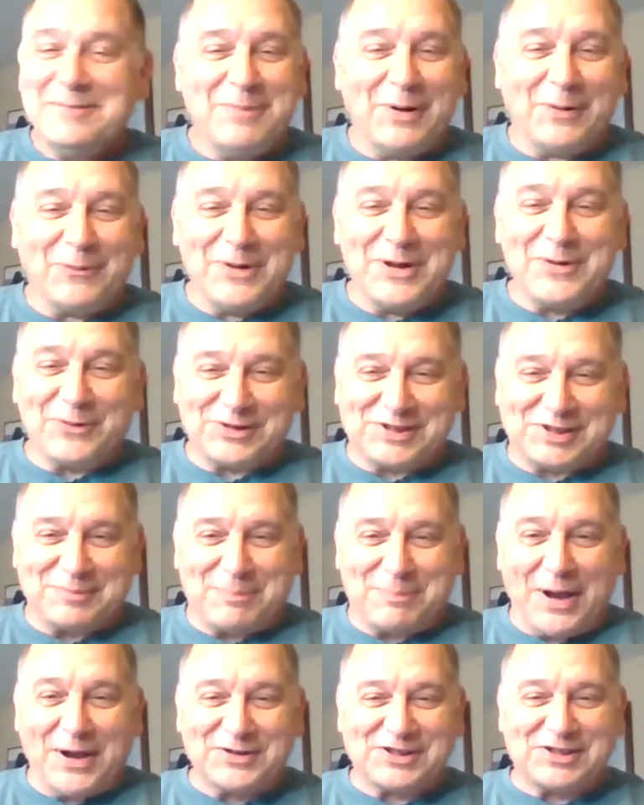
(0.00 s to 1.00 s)
but we were
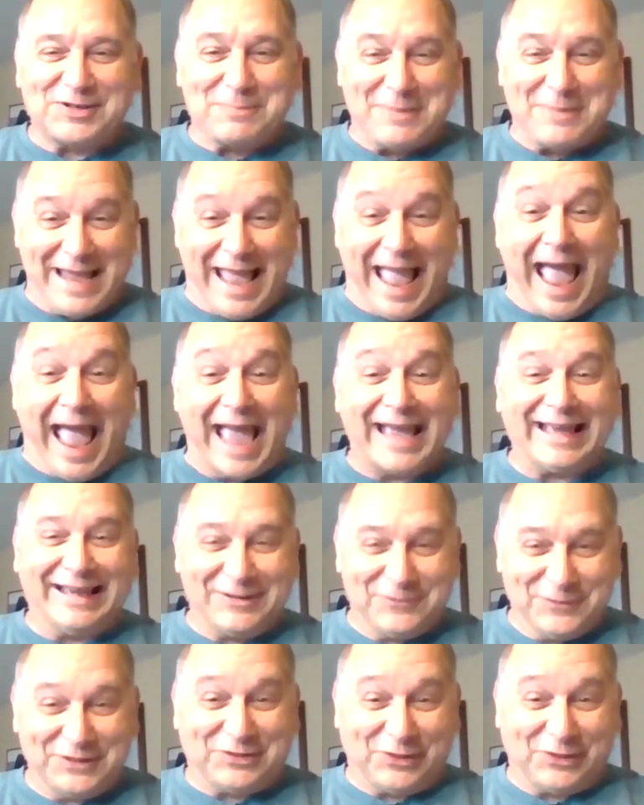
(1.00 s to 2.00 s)
supposed to be
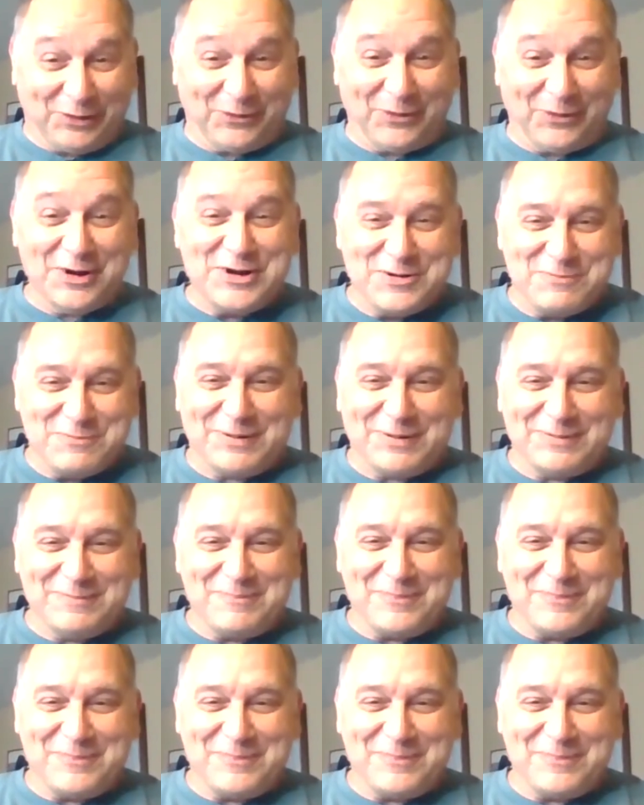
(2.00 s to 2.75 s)
hanging with the group,